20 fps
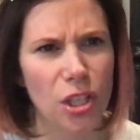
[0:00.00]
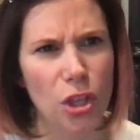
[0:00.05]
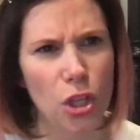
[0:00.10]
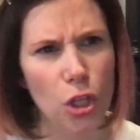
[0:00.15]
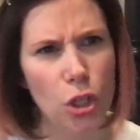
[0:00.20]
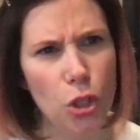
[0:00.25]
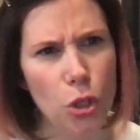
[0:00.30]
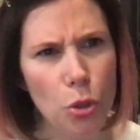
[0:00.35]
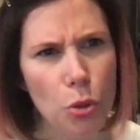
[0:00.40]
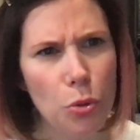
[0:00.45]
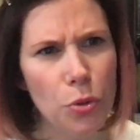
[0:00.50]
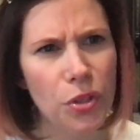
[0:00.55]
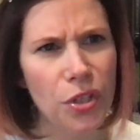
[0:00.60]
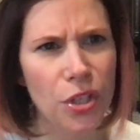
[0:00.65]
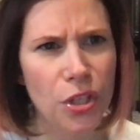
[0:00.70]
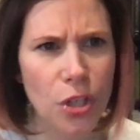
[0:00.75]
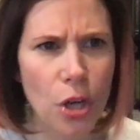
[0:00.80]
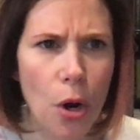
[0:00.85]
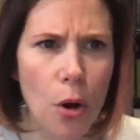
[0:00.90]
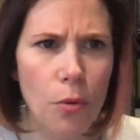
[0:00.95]
and the do's
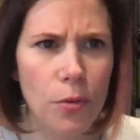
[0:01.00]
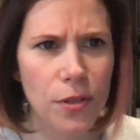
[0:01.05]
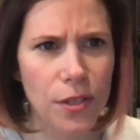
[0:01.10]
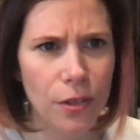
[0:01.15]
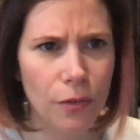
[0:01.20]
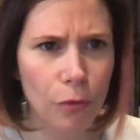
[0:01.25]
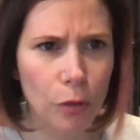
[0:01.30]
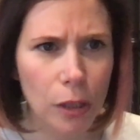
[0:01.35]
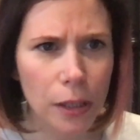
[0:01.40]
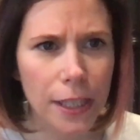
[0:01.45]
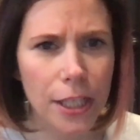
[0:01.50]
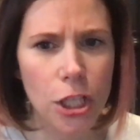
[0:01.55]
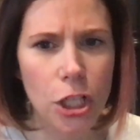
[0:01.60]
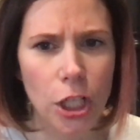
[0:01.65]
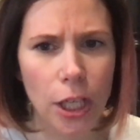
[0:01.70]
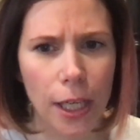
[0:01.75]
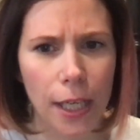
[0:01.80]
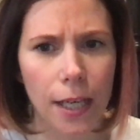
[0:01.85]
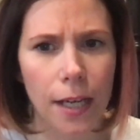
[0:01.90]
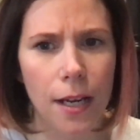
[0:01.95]
and don'ts of
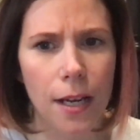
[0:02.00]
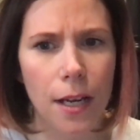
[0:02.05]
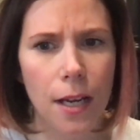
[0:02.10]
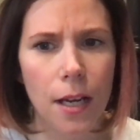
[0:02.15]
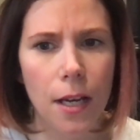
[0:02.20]
religion.